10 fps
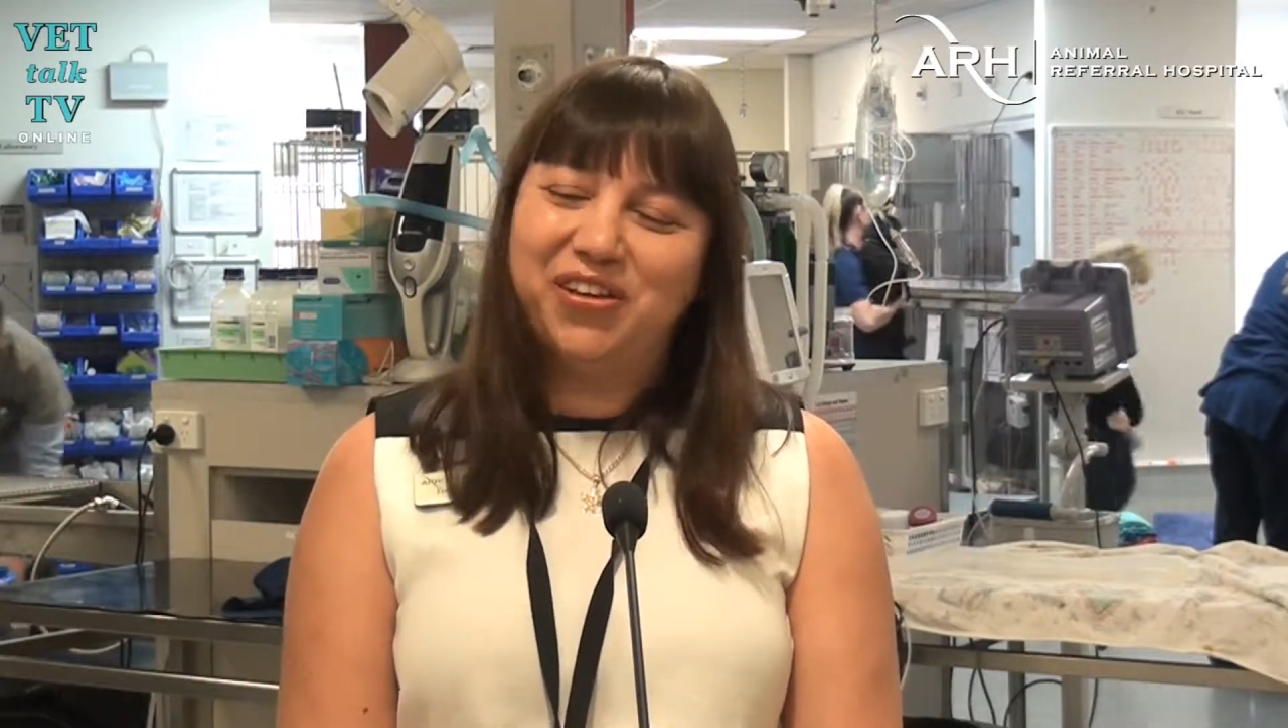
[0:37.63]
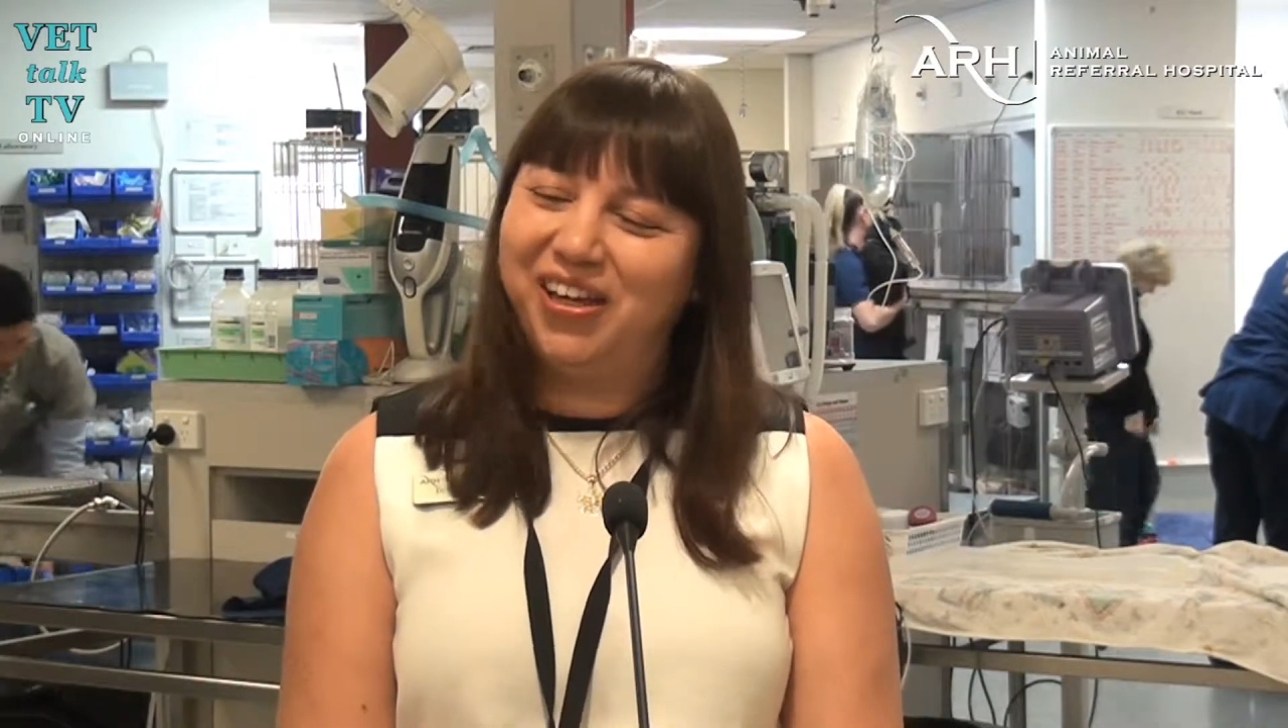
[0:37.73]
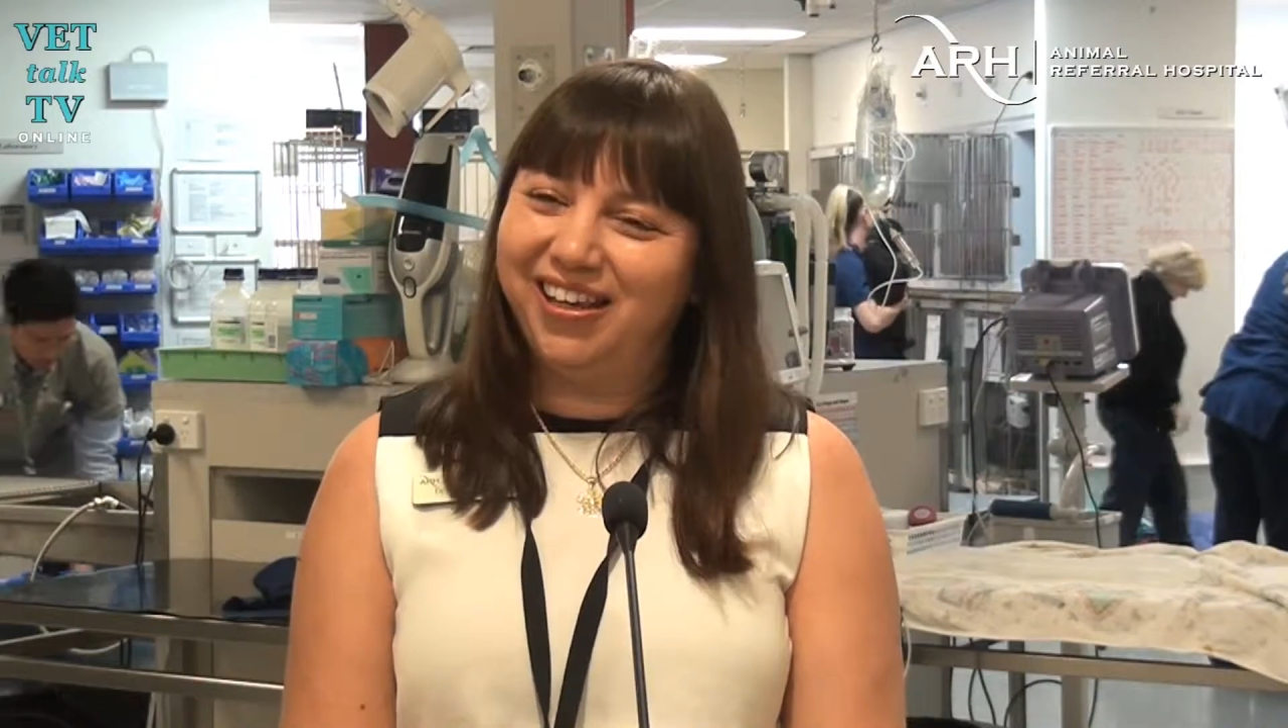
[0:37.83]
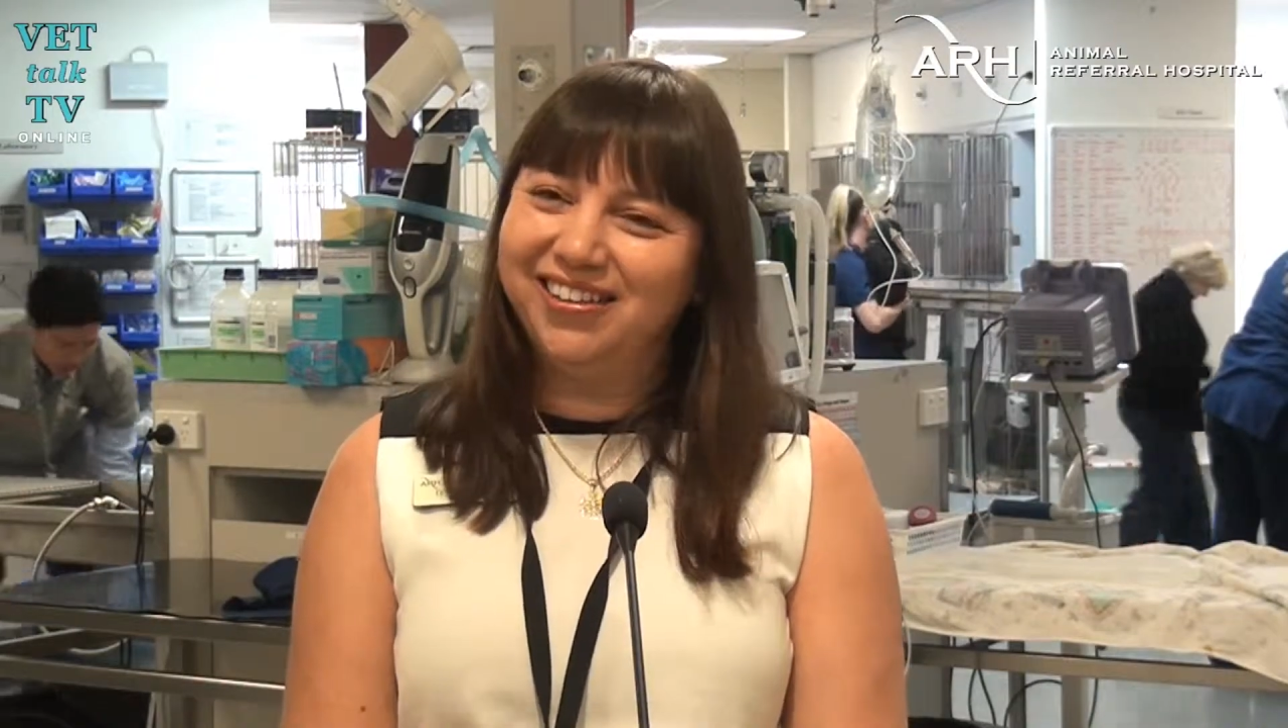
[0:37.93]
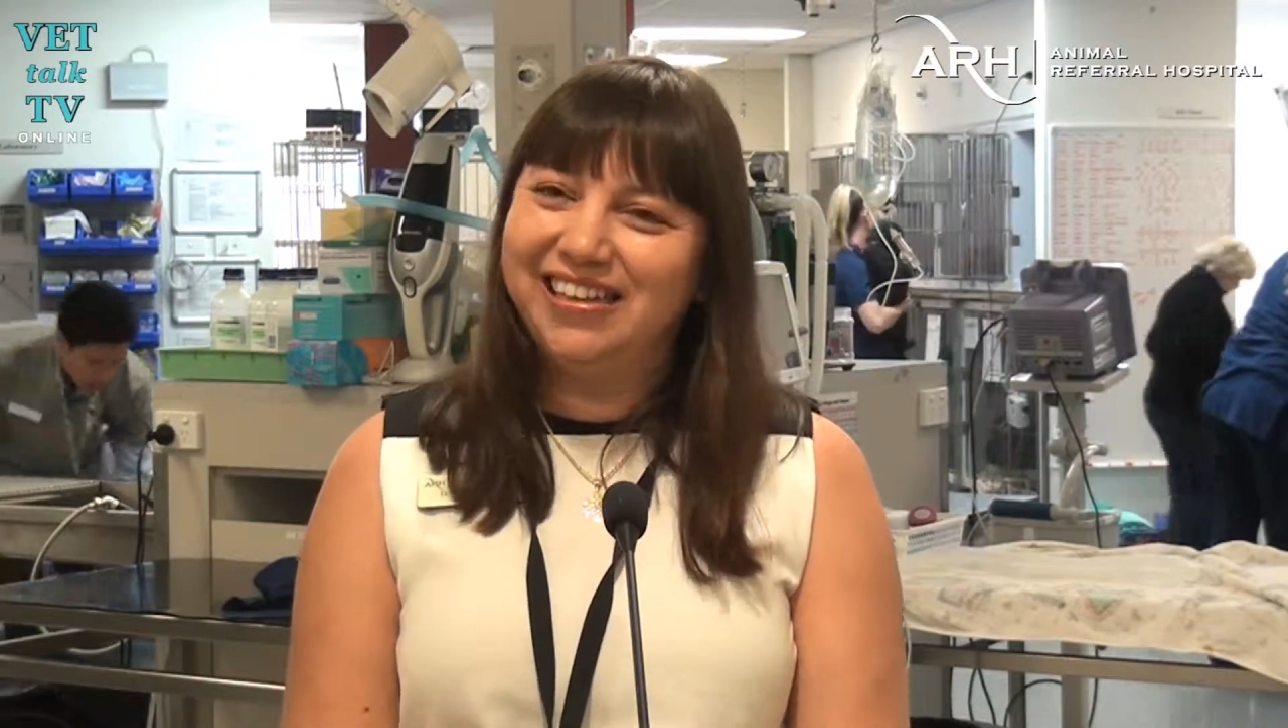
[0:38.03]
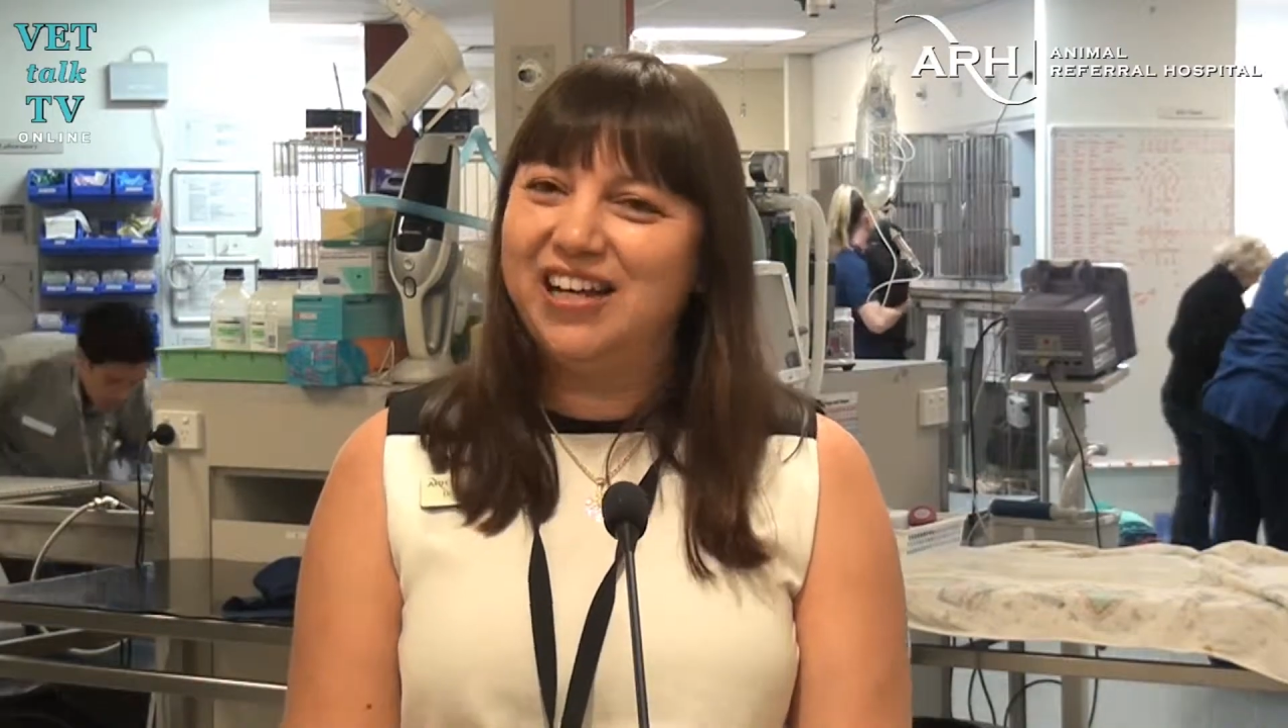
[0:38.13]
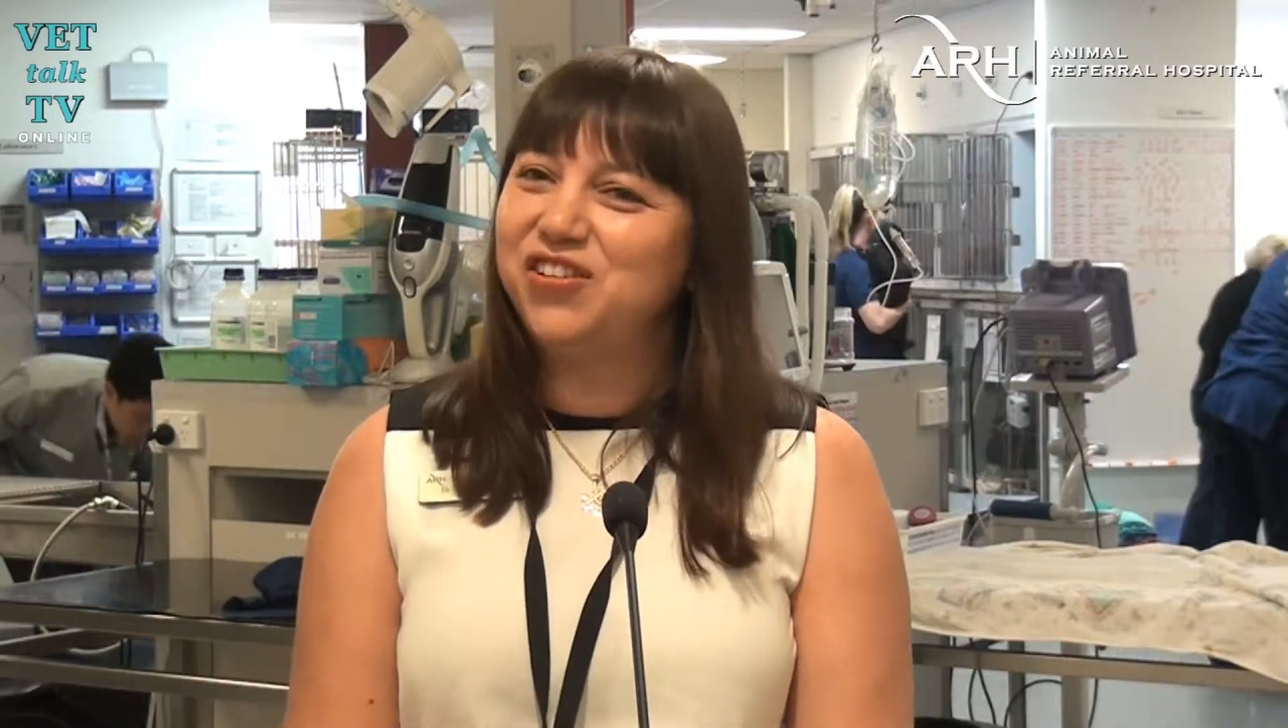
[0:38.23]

you here,